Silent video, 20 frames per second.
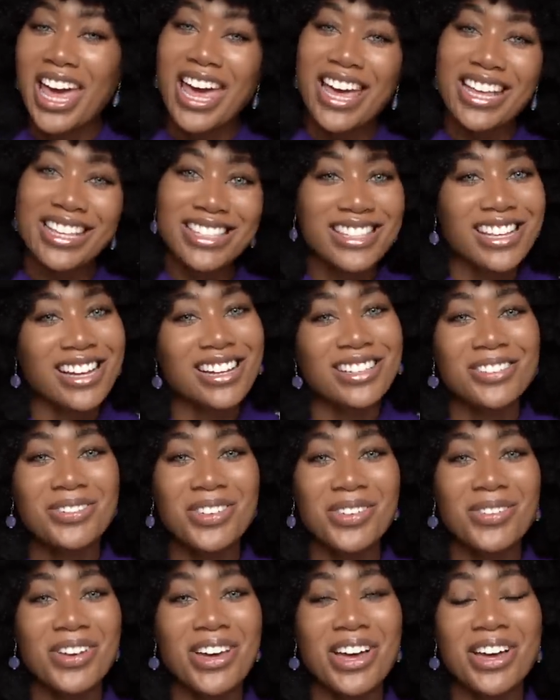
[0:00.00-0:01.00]
and talk to
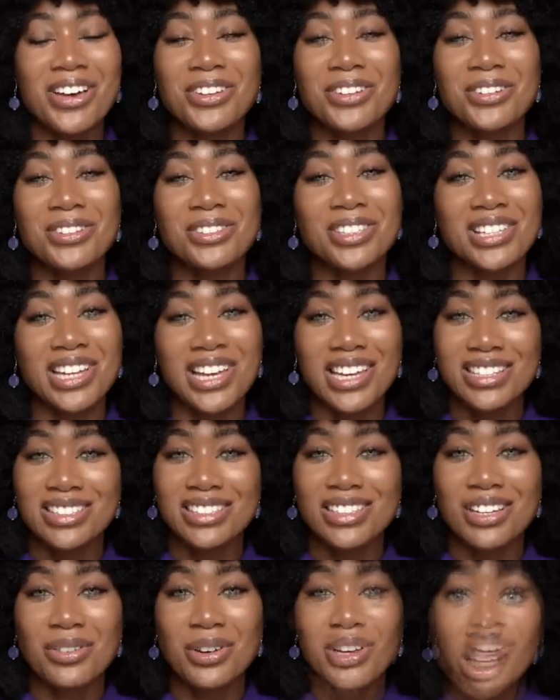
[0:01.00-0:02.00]
me about how your day
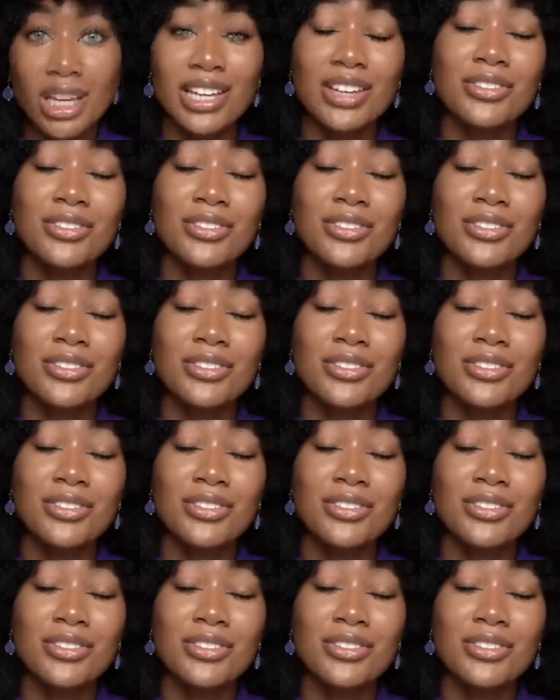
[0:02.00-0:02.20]
is going.